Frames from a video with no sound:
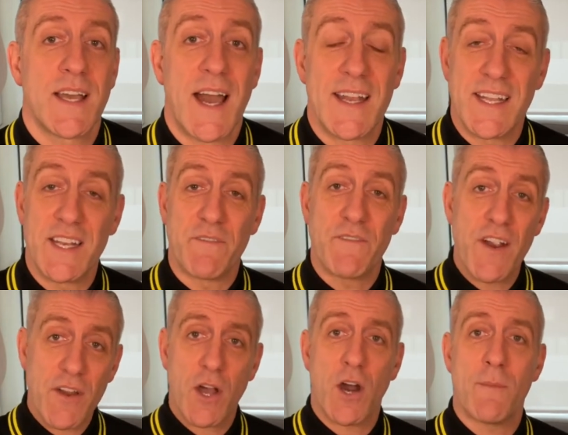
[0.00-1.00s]
And in a
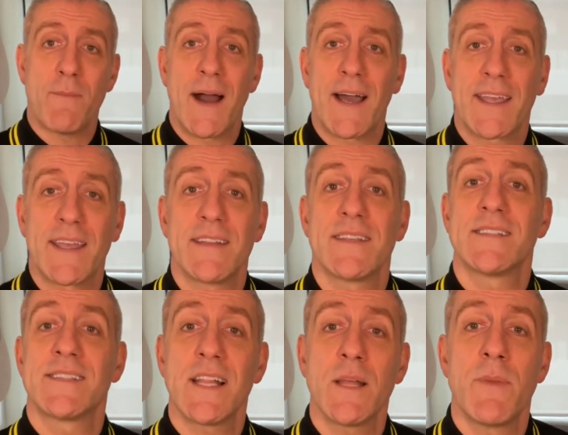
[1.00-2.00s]
very hot market, the
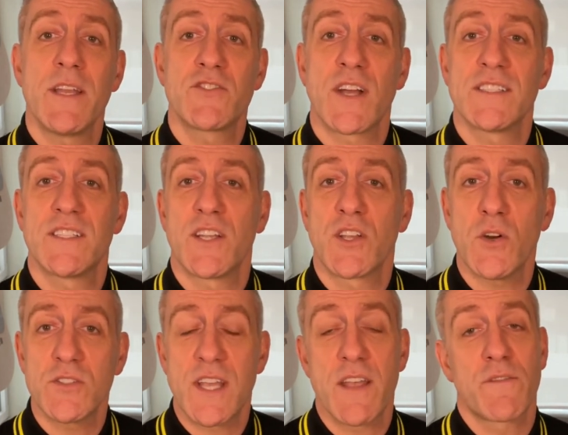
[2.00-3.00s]
seller may try to
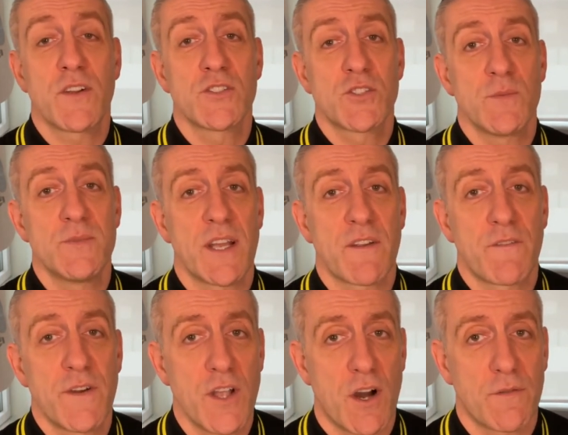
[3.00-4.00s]
negotiate for a
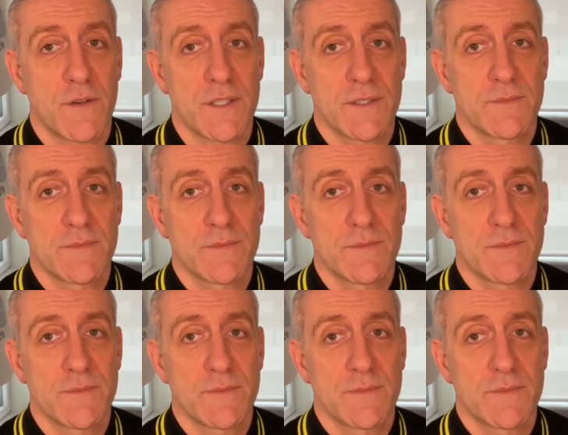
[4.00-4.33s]
subject-free offer.